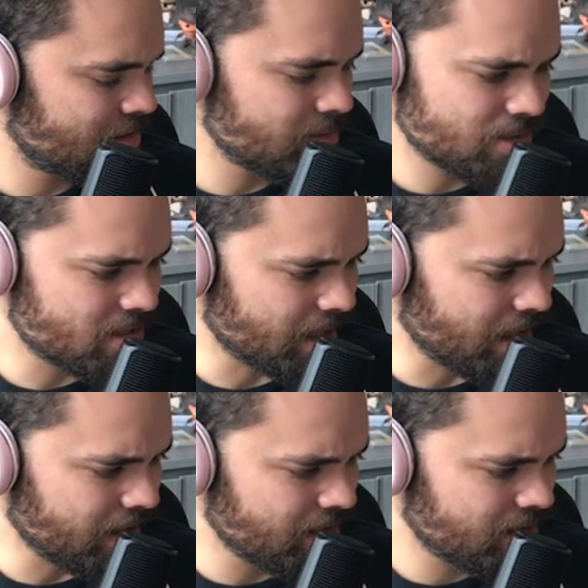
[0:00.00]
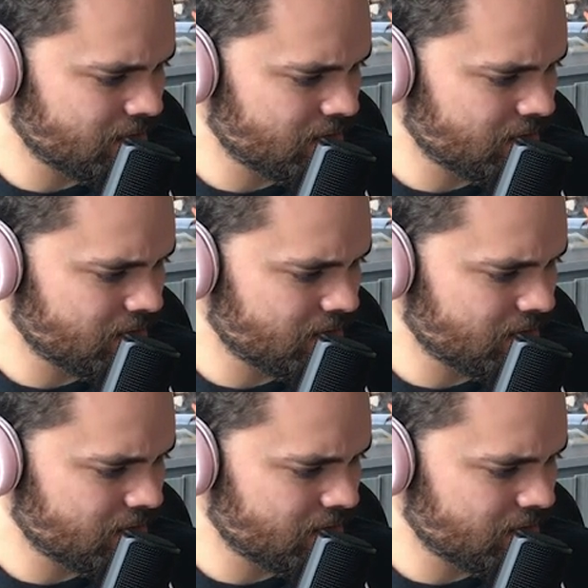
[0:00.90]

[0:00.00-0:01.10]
Let me watch it again.